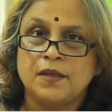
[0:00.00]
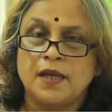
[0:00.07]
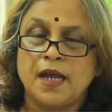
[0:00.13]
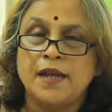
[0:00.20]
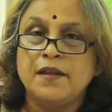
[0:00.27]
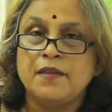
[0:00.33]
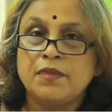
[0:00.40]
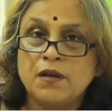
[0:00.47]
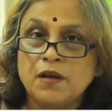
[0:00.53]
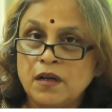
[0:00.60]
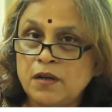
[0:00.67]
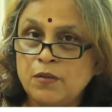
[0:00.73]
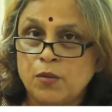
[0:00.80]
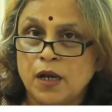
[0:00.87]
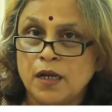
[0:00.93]
And the
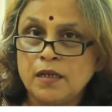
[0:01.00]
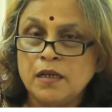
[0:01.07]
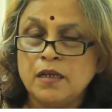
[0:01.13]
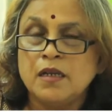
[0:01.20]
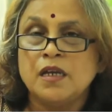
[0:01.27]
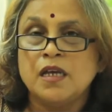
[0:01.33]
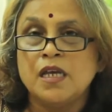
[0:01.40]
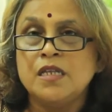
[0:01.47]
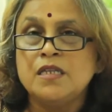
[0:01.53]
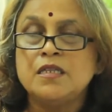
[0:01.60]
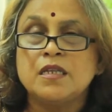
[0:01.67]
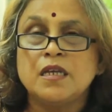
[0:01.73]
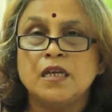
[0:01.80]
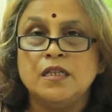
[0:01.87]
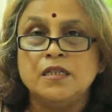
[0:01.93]
third one
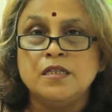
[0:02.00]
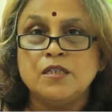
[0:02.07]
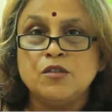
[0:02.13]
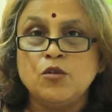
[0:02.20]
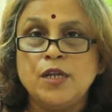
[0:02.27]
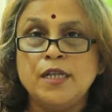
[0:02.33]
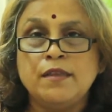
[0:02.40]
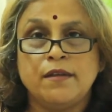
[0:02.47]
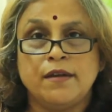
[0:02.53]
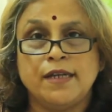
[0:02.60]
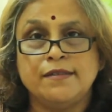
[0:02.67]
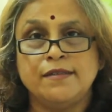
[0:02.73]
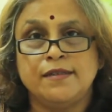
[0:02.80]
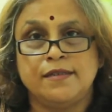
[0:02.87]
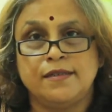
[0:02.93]
is insulin
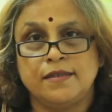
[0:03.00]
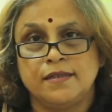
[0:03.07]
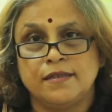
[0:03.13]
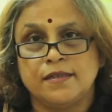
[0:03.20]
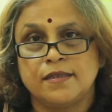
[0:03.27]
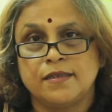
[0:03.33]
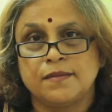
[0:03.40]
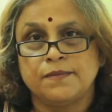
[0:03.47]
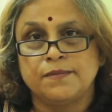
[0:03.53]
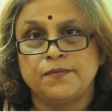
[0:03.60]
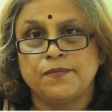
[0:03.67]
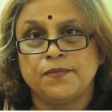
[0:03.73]
resistance.